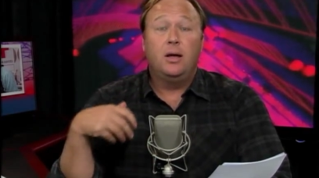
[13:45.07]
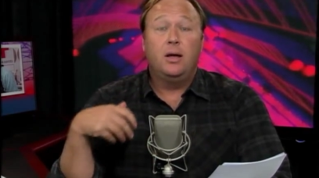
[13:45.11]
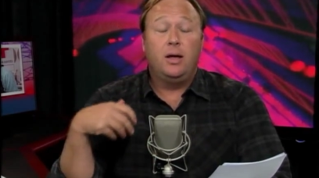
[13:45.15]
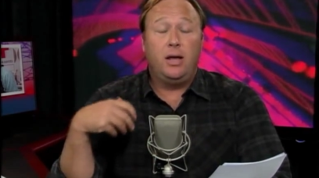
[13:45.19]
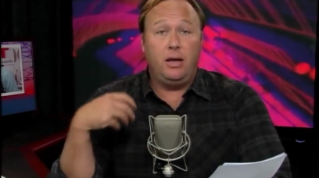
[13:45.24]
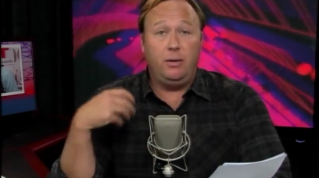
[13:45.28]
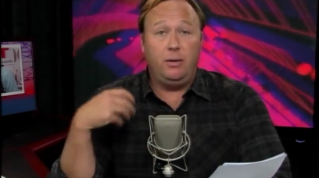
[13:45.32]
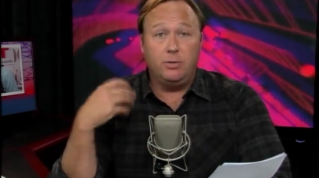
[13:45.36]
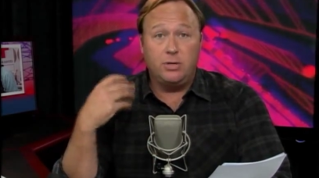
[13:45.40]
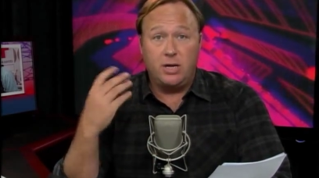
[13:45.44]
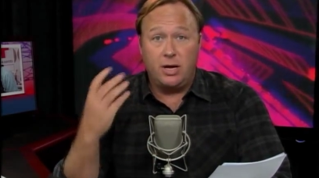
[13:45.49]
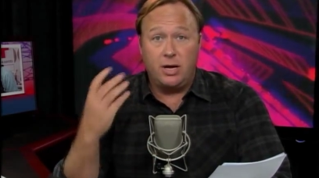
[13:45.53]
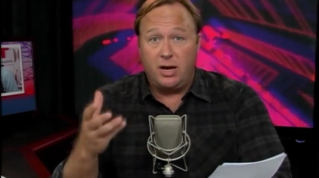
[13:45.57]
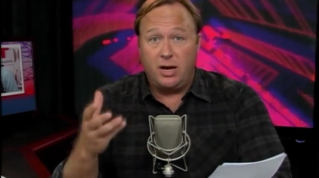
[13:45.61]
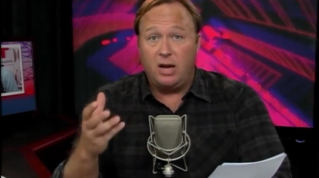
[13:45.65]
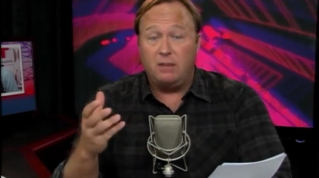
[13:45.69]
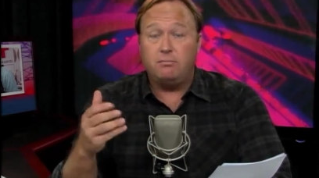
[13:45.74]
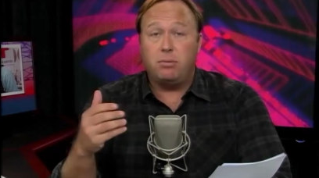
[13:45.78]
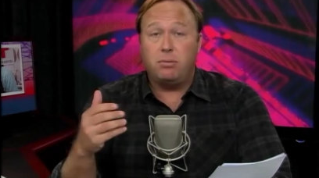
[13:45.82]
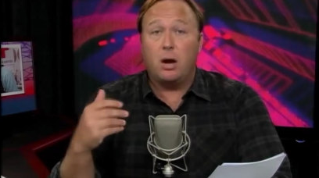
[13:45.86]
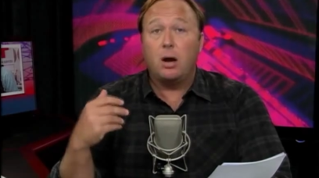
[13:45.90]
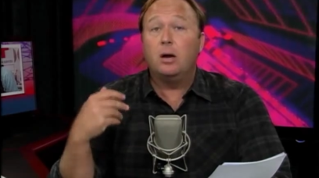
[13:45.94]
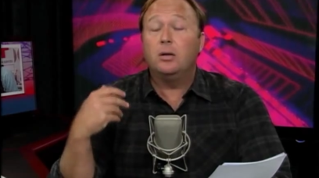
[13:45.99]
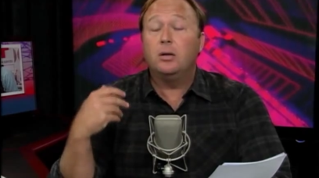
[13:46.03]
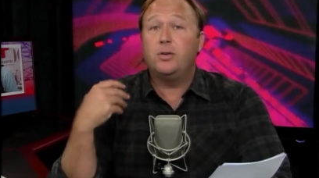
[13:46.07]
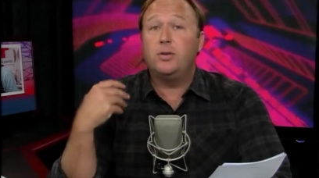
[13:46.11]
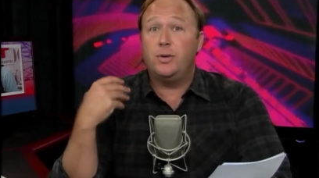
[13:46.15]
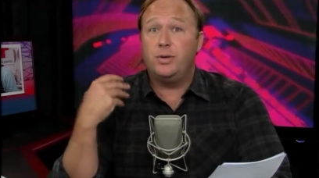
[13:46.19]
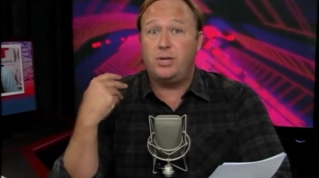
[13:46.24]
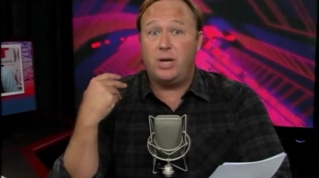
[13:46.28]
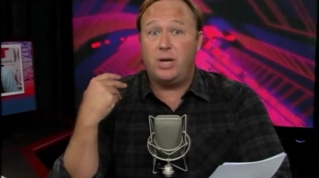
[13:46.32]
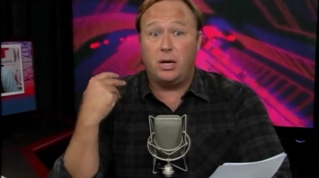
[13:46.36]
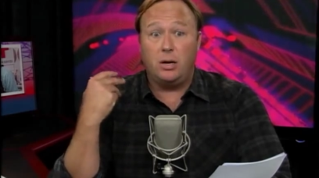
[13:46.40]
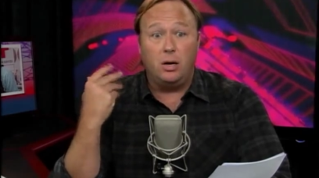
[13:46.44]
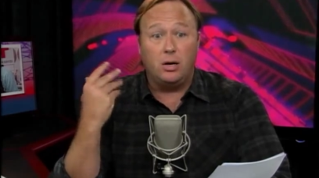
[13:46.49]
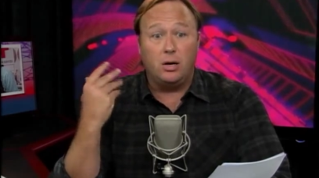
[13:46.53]
He was going to get burned, so he's
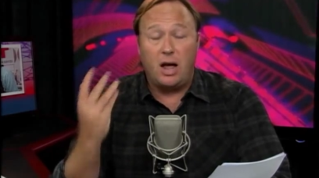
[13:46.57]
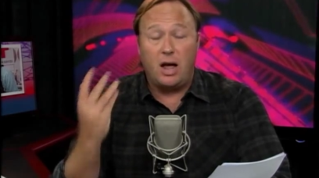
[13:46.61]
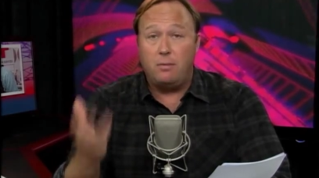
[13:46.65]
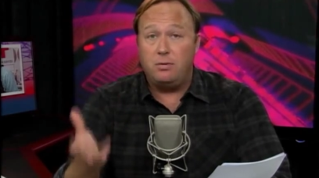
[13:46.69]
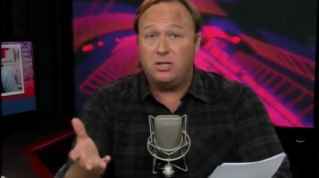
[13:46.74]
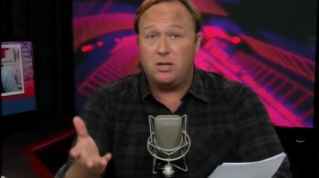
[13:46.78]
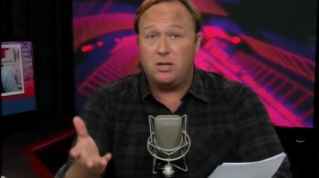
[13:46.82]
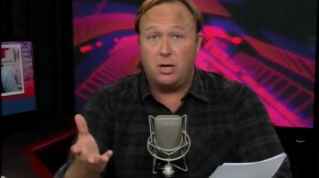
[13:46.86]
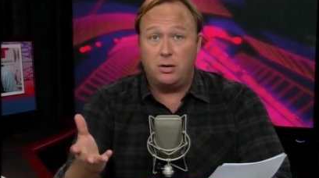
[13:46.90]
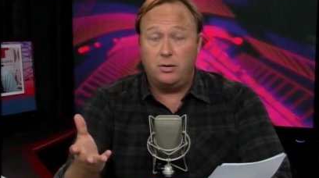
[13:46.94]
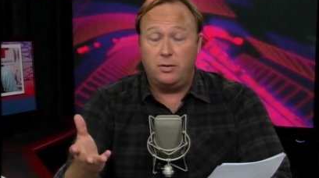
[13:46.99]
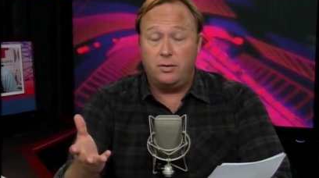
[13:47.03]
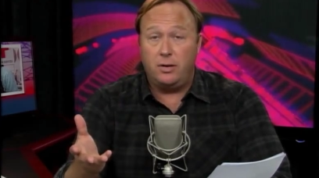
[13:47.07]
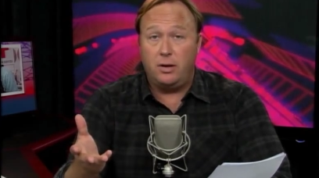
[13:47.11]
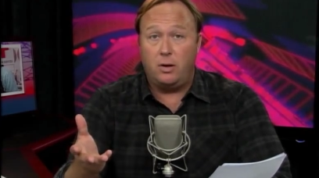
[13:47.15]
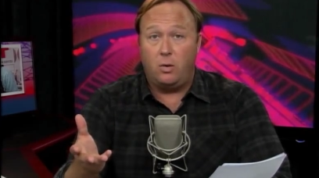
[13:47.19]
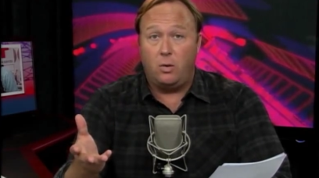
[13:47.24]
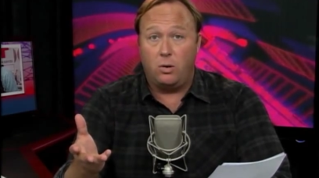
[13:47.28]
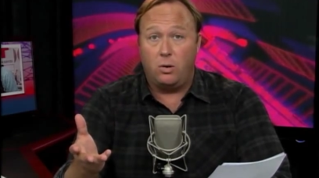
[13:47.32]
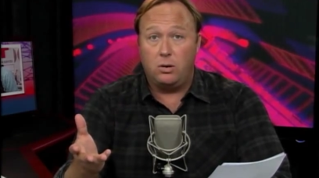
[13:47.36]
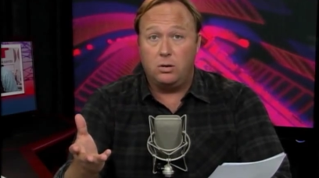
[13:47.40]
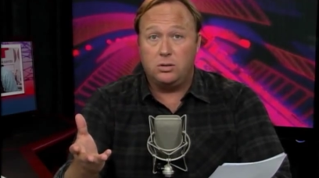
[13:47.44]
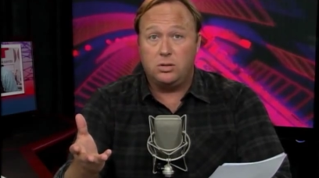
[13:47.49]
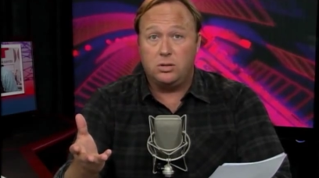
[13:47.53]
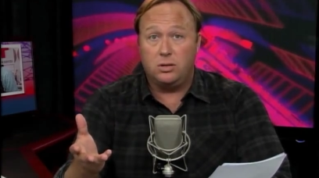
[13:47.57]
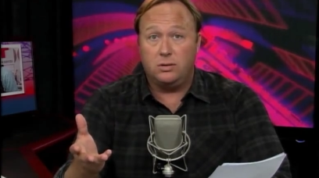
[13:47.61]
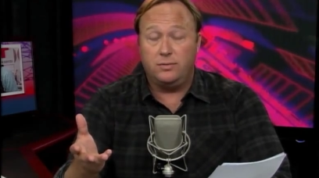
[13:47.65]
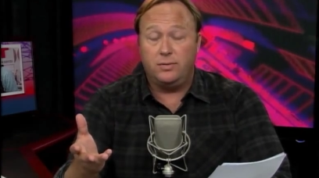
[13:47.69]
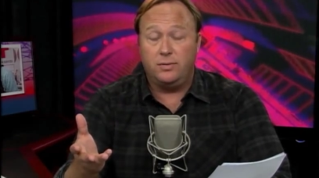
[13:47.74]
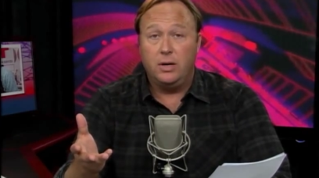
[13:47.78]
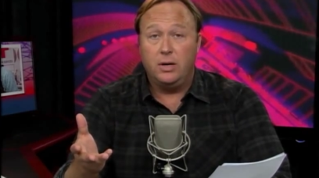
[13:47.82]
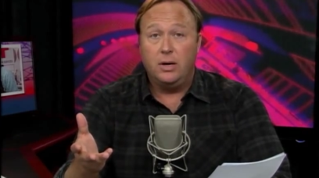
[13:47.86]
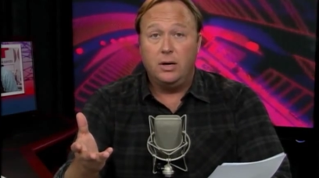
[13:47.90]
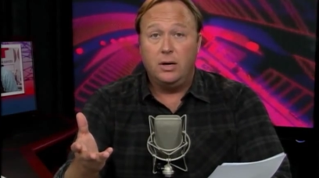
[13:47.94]
saying, look, I was under the orders of